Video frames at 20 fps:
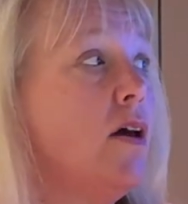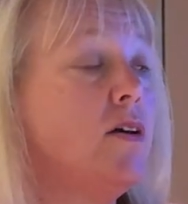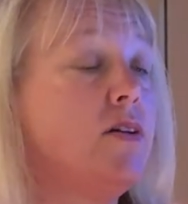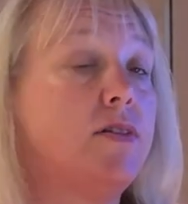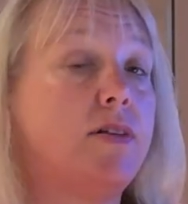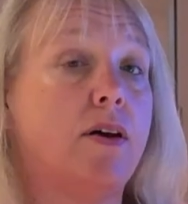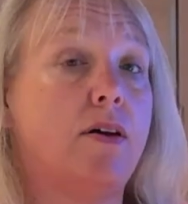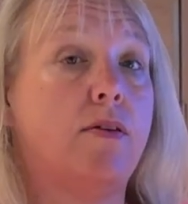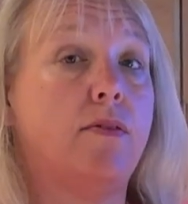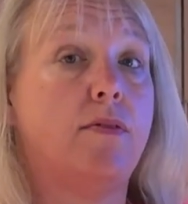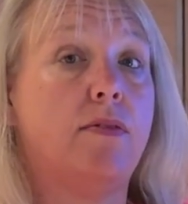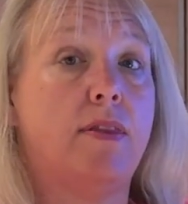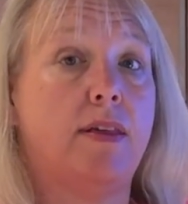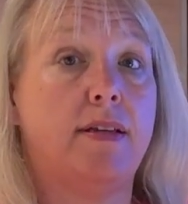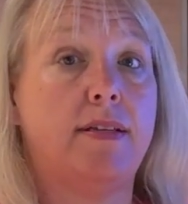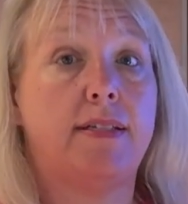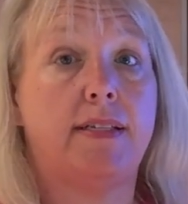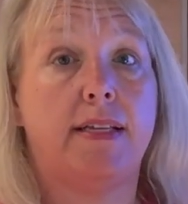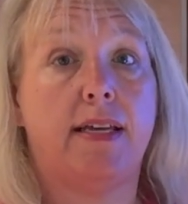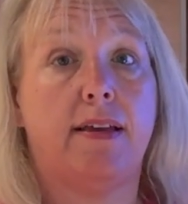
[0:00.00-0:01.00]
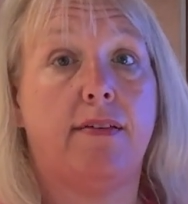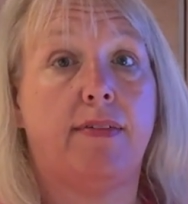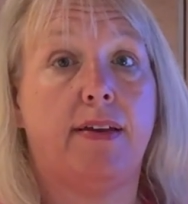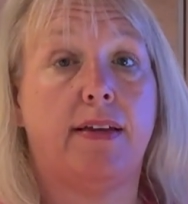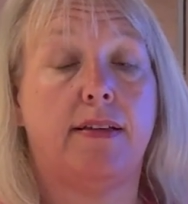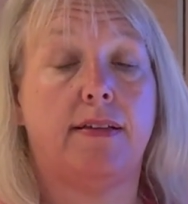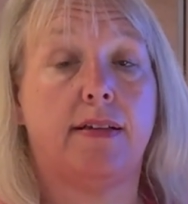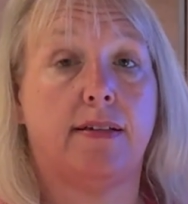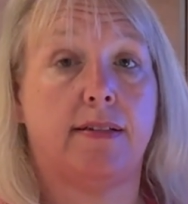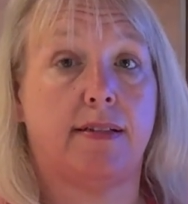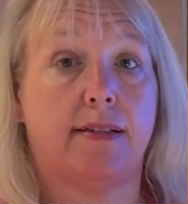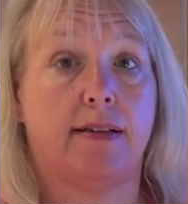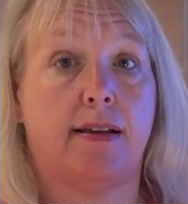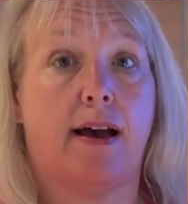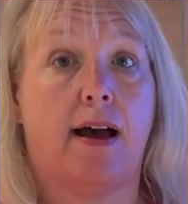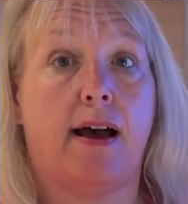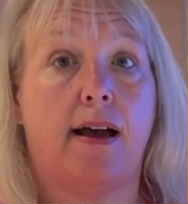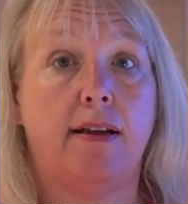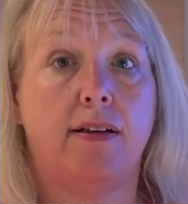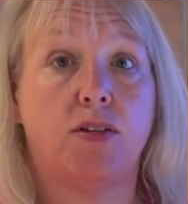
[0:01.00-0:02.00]
So this TV does
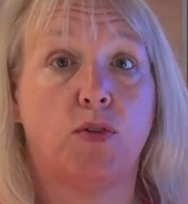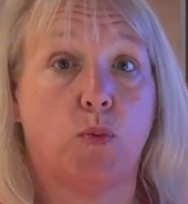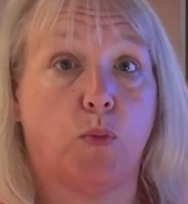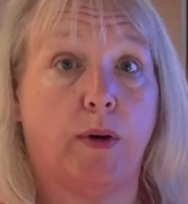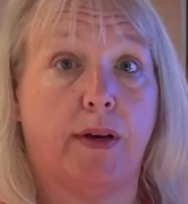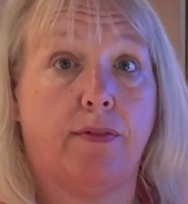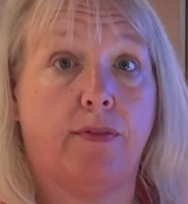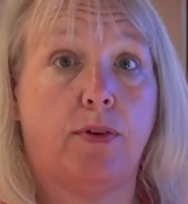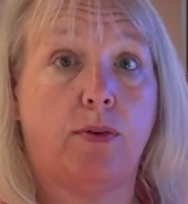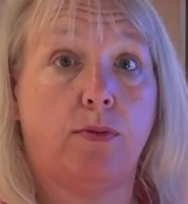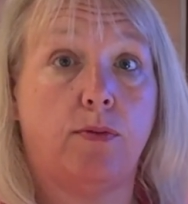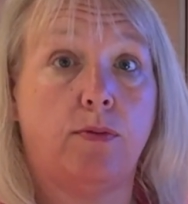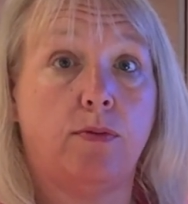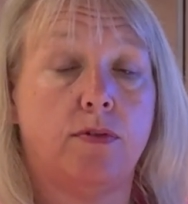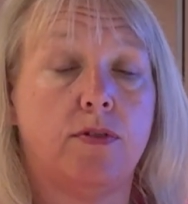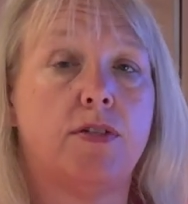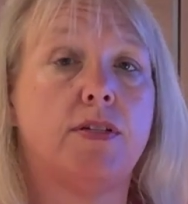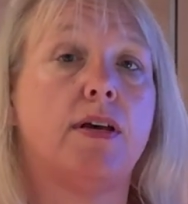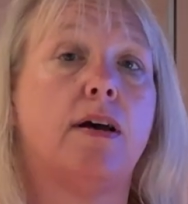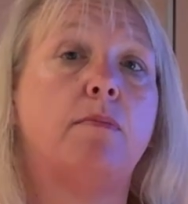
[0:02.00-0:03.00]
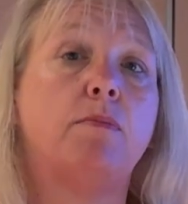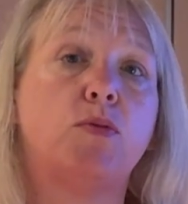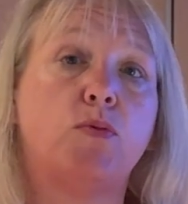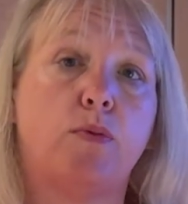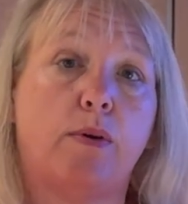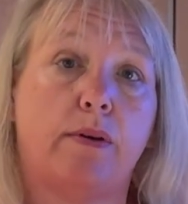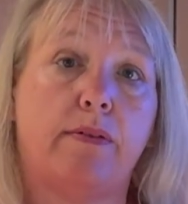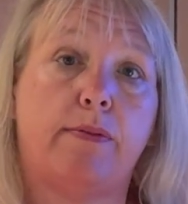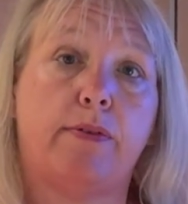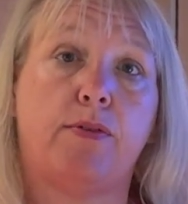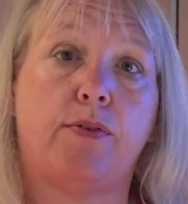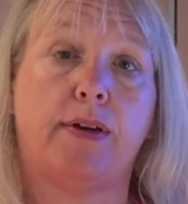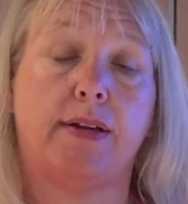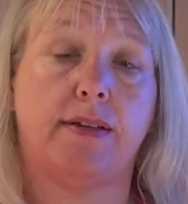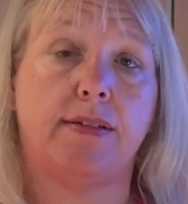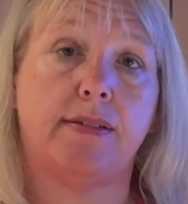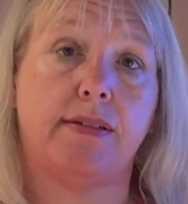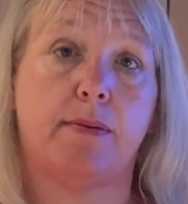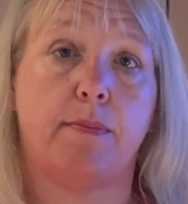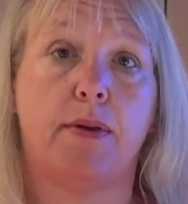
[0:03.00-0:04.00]
not swivel. Some swivel in
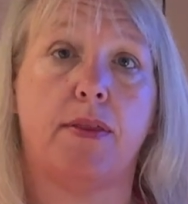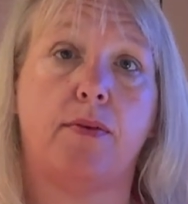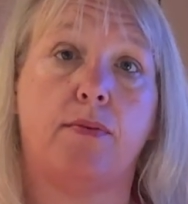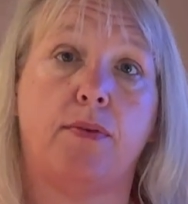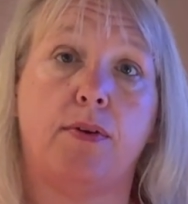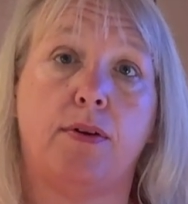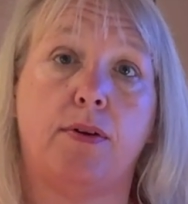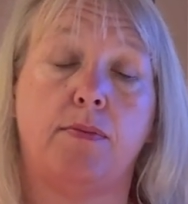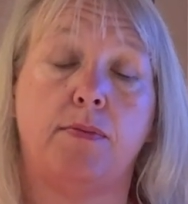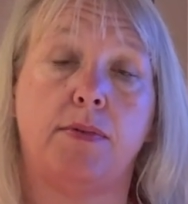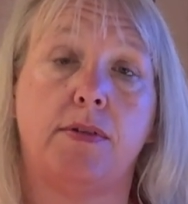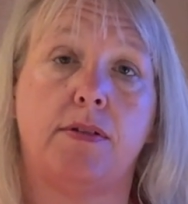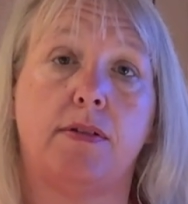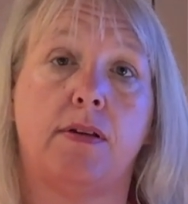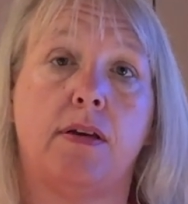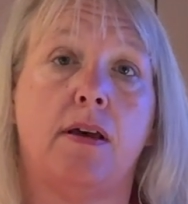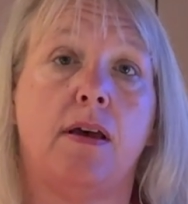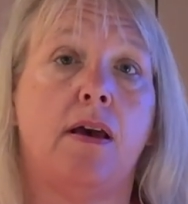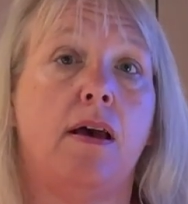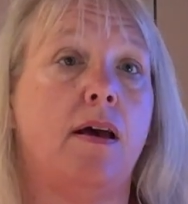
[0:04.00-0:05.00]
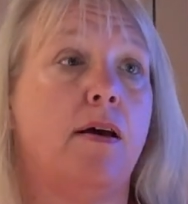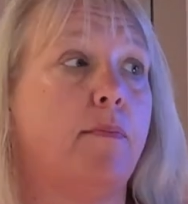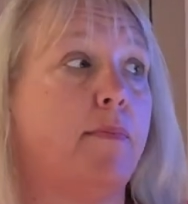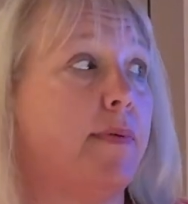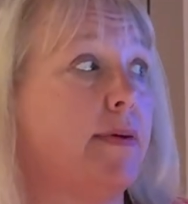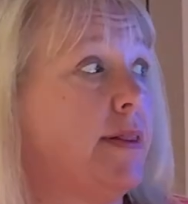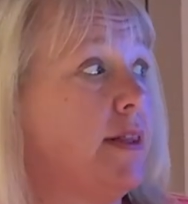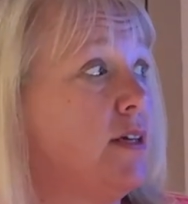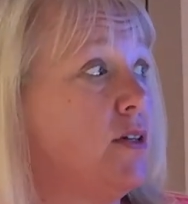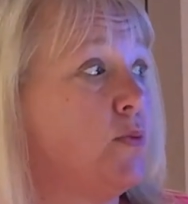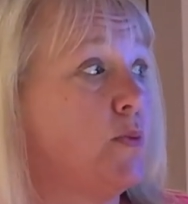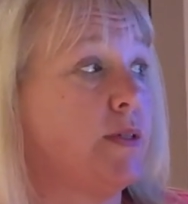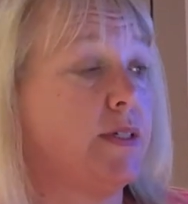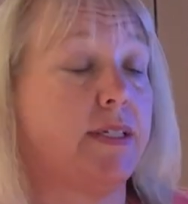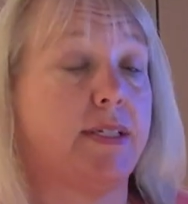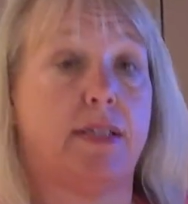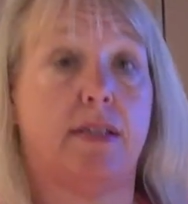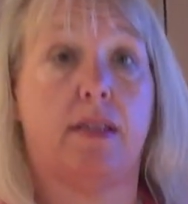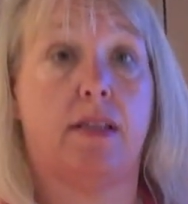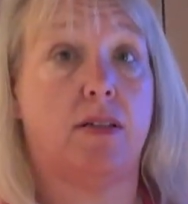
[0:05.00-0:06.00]
some of the rooms, but this
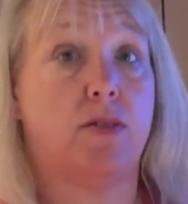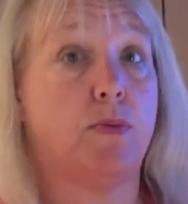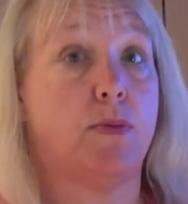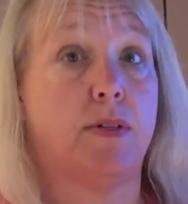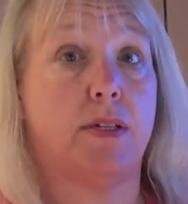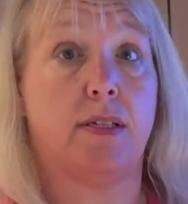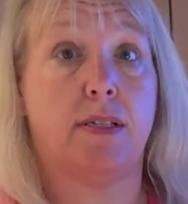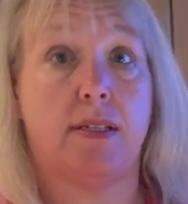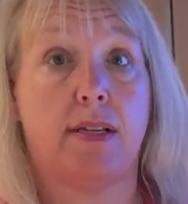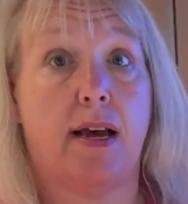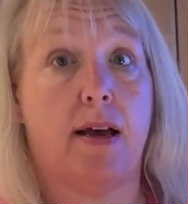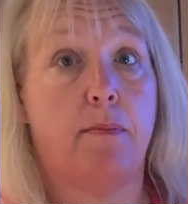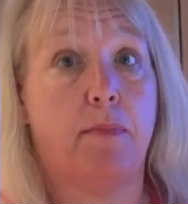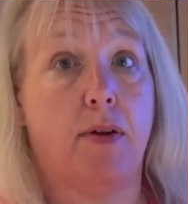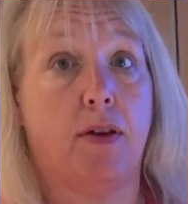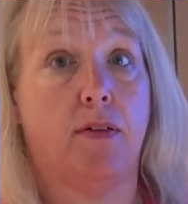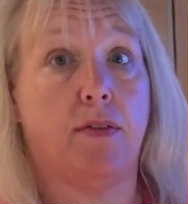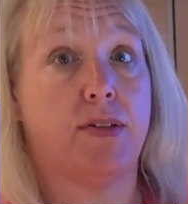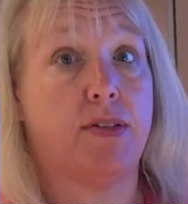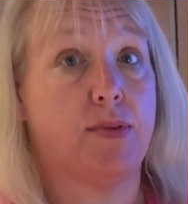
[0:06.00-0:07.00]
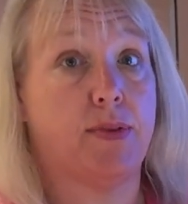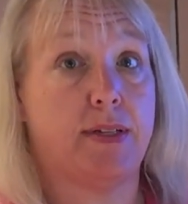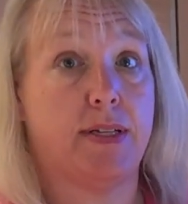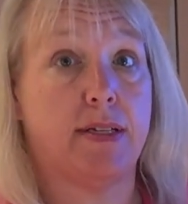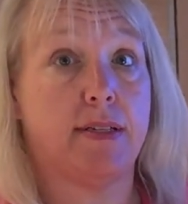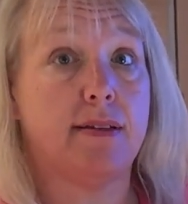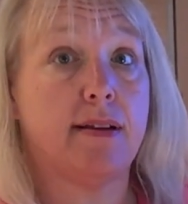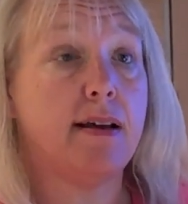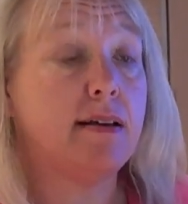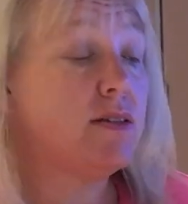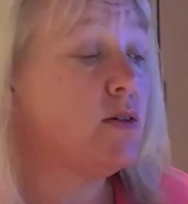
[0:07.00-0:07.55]
one does not move, so it does not